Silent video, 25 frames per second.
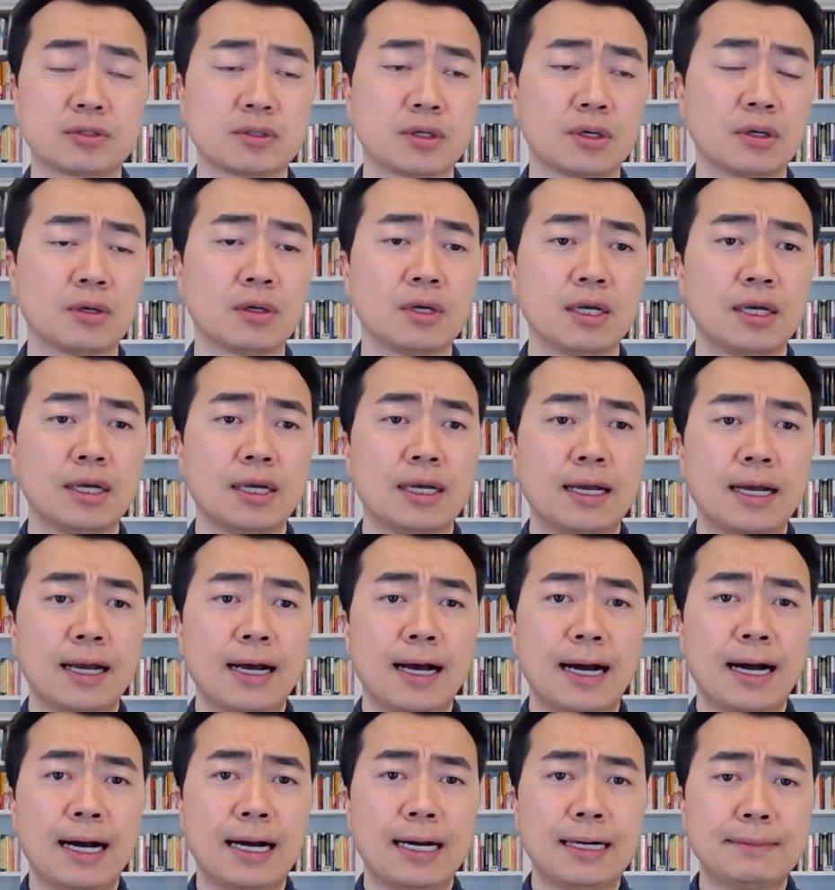So,
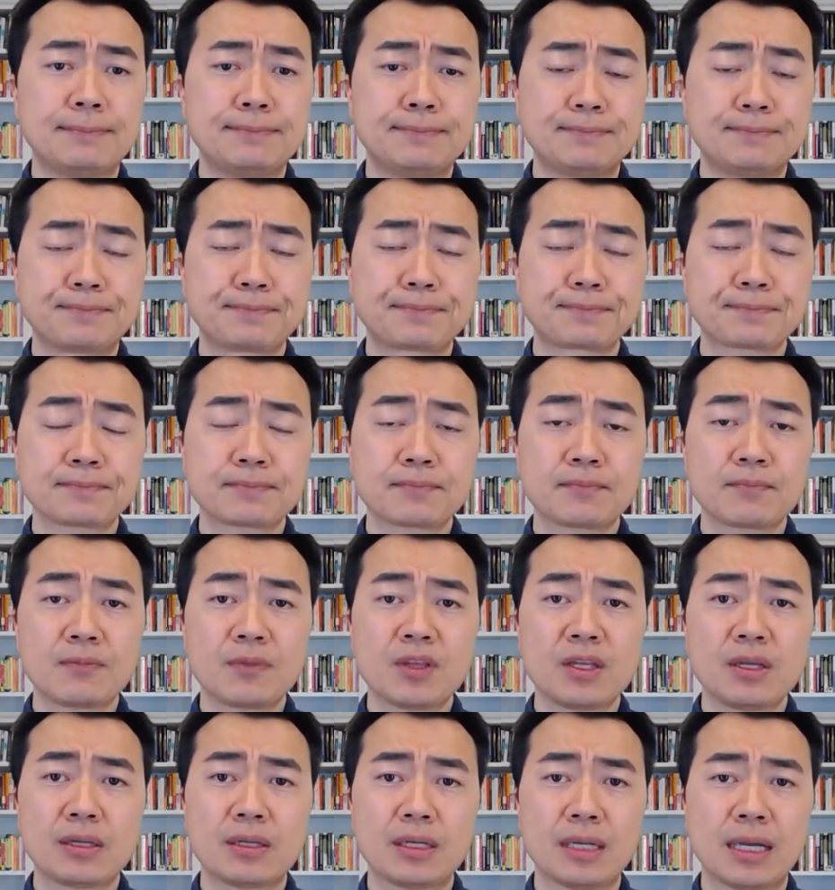
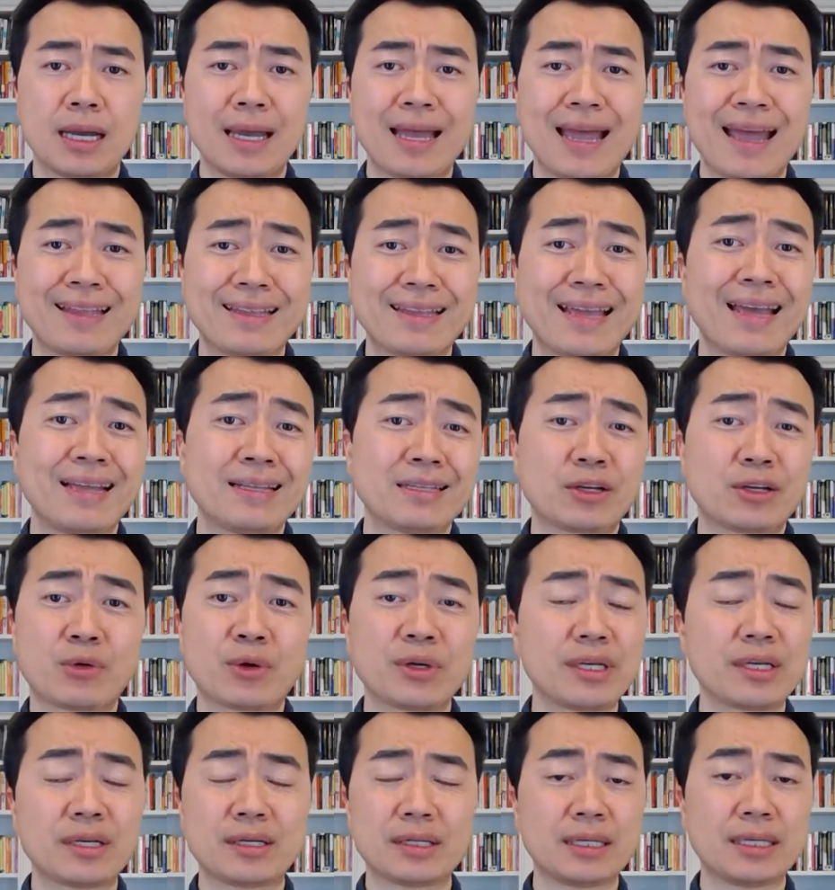and
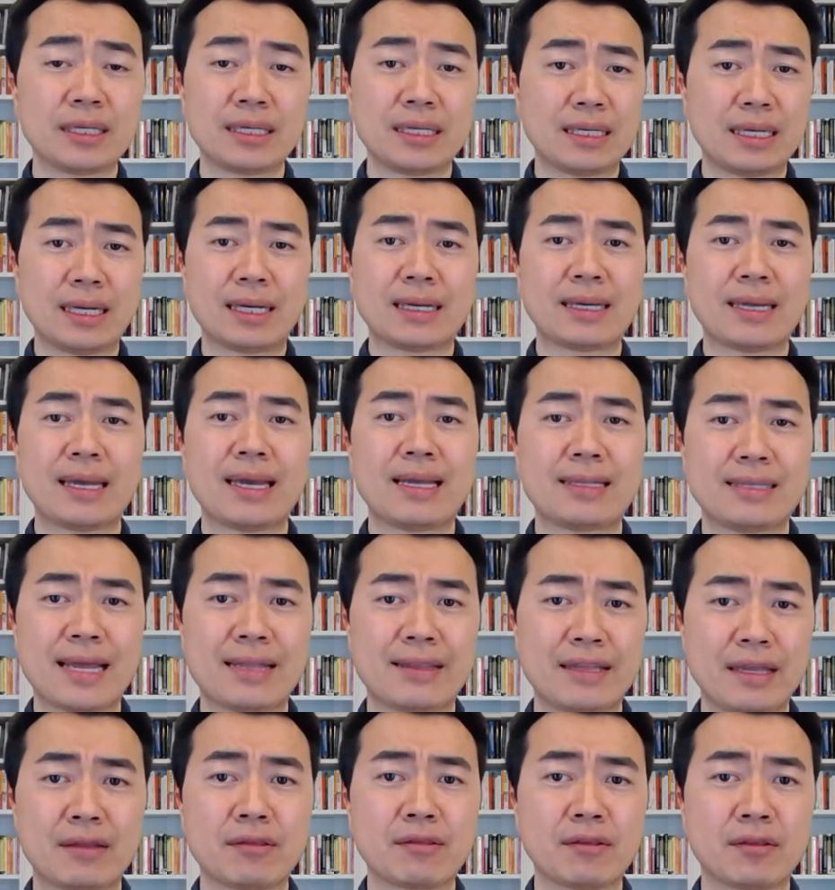critically, at
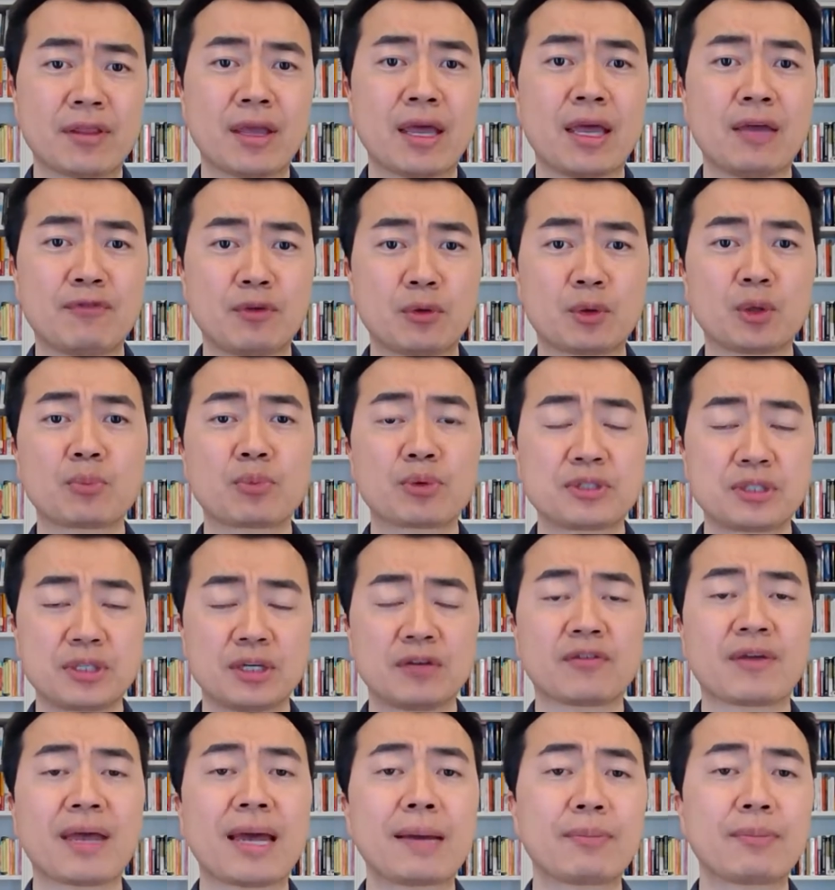the end of the day, if you want to
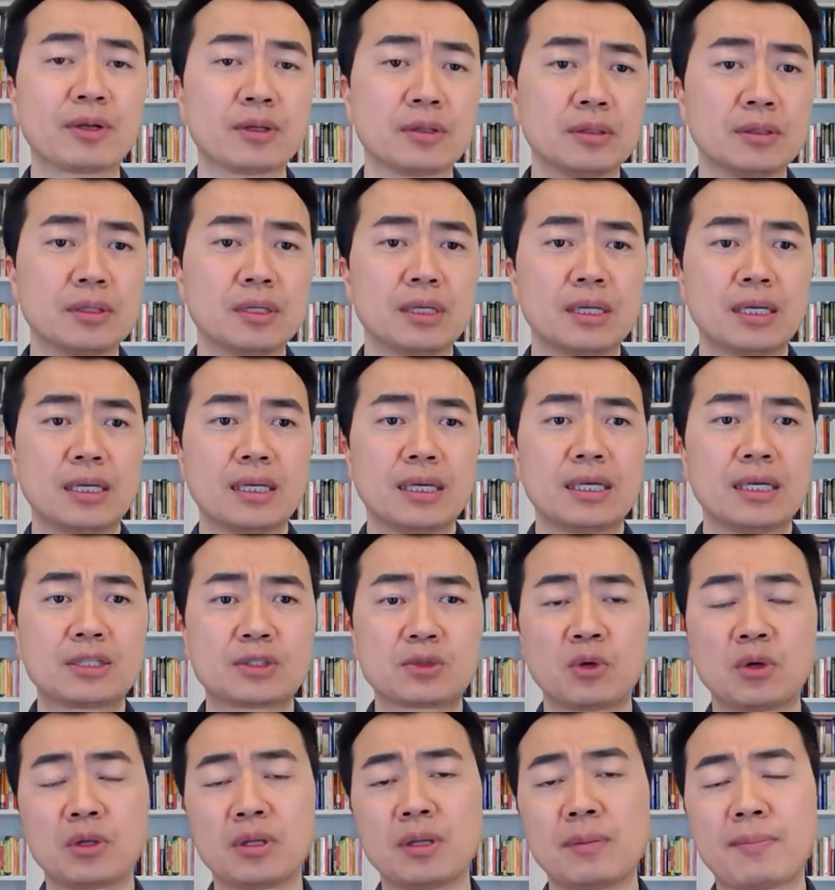preserve capital,
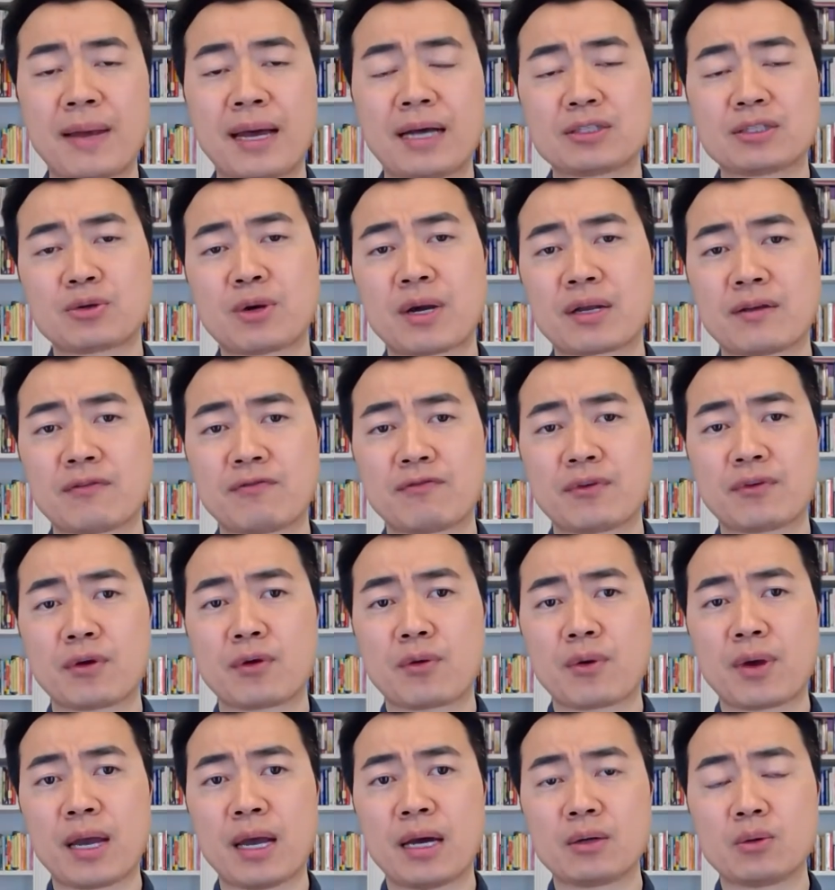it's all about trying to
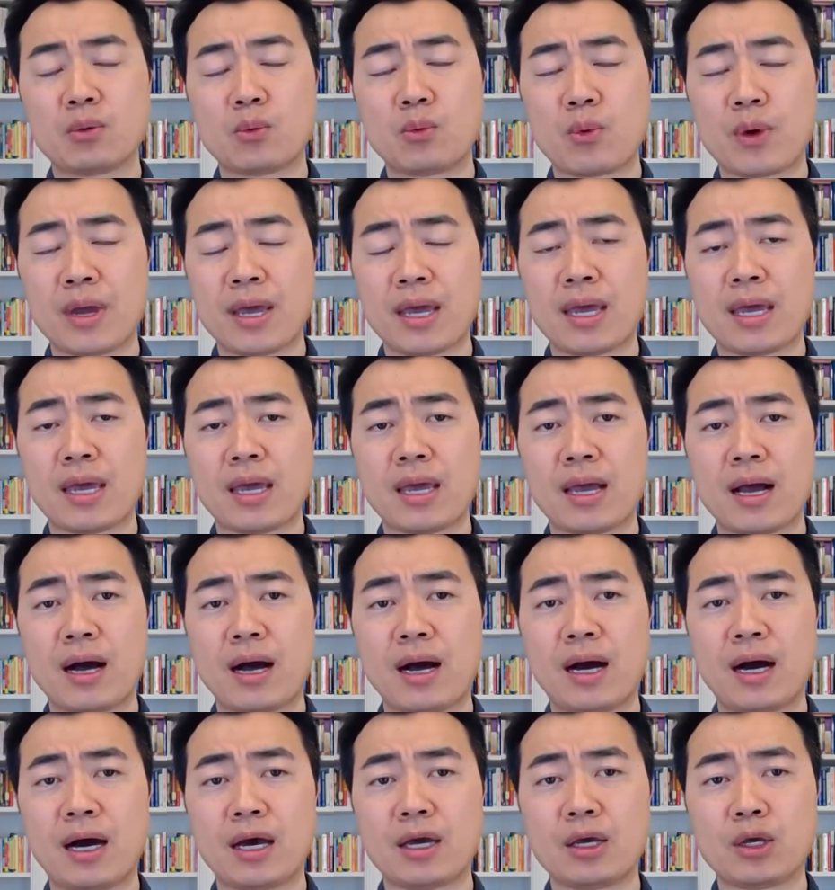figure out where
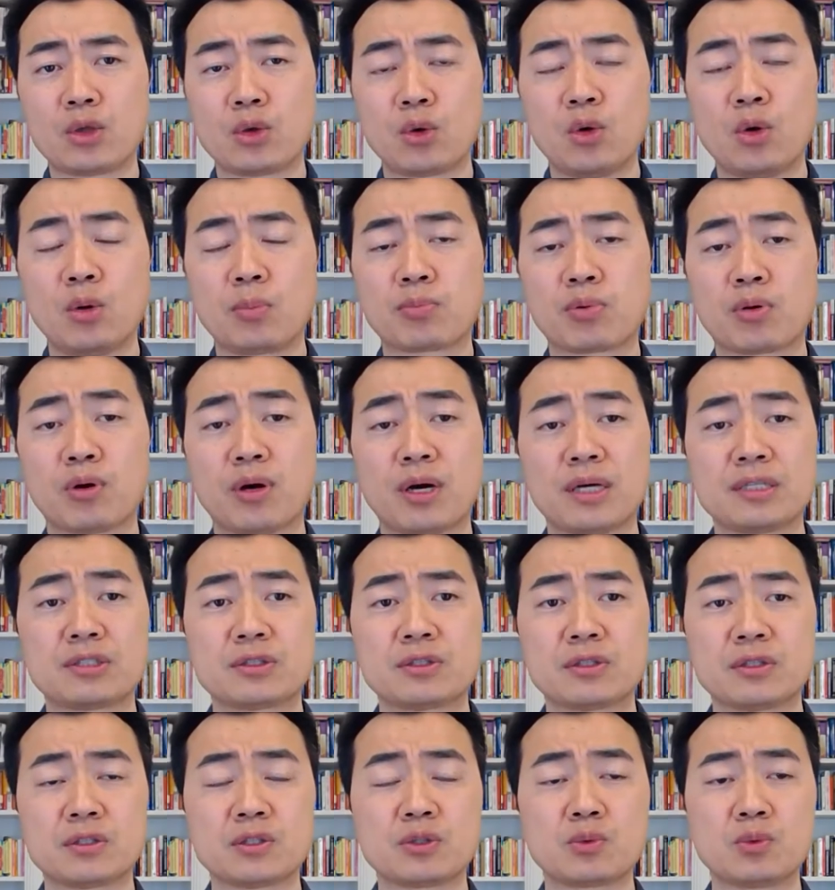iron ore
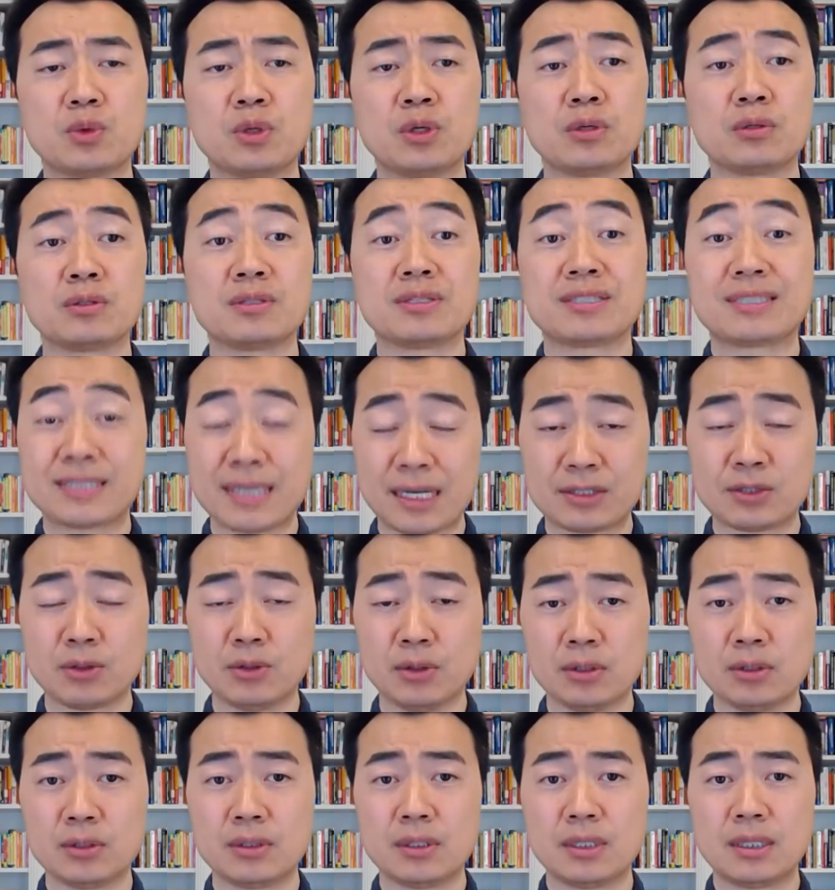prices would
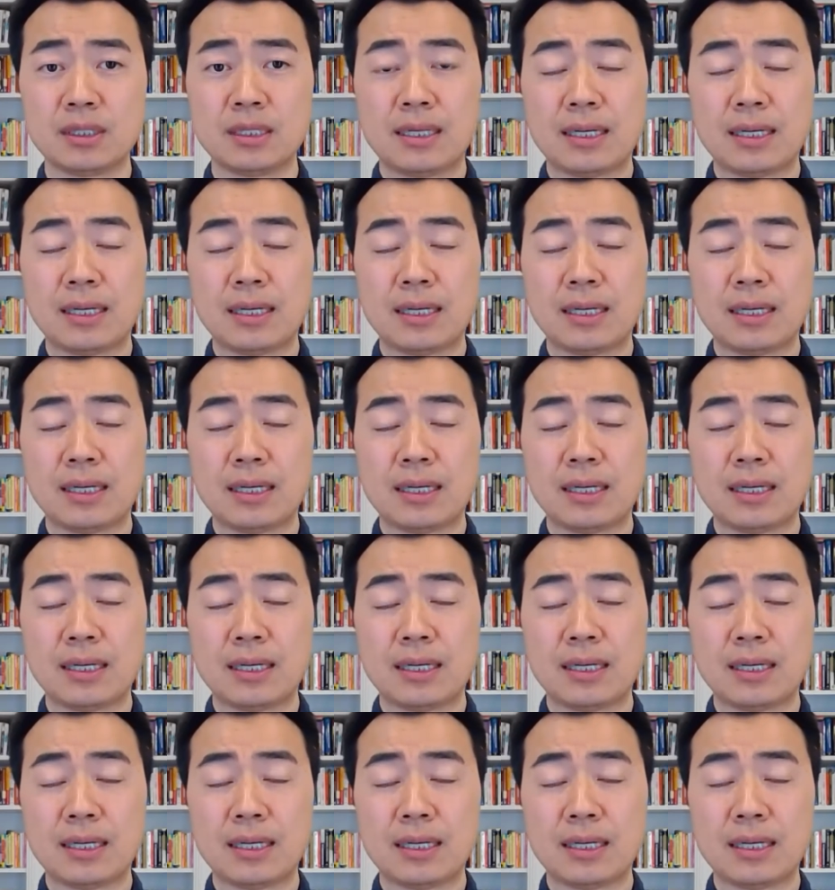settle.